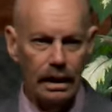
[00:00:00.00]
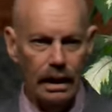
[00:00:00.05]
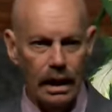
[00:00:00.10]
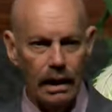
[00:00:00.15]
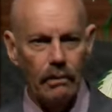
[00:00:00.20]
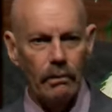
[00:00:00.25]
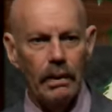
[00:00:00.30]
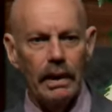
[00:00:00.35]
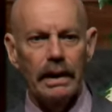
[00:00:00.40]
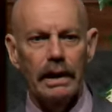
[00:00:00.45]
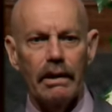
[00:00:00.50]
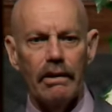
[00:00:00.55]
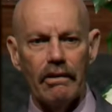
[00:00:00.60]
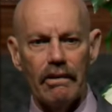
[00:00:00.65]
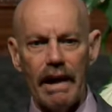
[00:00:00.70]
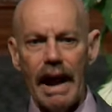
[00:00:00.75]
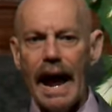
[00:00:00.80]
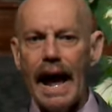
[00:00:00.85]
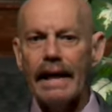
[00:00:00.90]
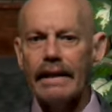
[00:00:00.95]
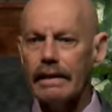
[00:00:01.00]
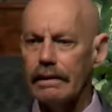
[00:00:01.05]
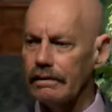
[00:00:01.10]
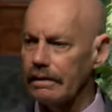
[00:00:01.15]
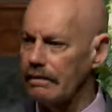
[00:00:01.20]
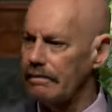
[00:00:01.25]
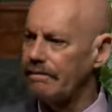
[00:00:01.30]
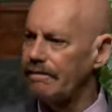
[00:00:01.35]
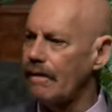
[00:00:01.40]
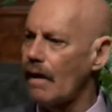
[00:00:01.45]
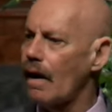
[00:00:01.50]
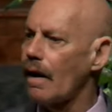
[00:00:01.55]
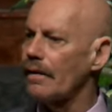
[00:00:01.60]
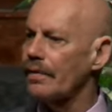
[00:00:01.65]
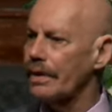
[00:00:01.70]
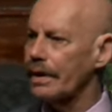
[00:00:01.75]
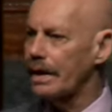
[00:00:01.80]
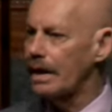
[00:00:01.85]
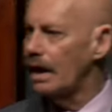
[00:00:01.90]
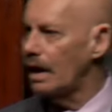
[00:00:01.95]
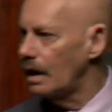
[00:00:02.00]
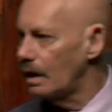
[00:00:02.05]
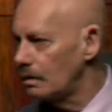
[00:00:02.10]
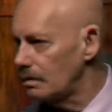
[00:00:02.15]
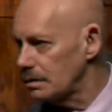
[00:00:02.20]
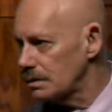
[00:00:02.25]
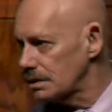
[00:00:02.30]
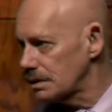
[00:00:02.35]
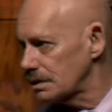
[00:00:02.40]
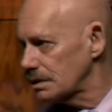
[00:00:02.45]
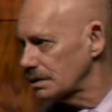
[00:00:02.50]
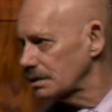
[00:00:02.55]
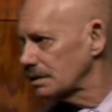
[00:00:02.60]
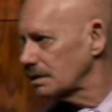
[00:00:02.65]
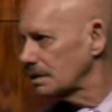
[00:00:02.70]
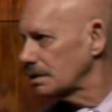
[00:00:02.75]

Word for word: And when the wrath of the Father comes,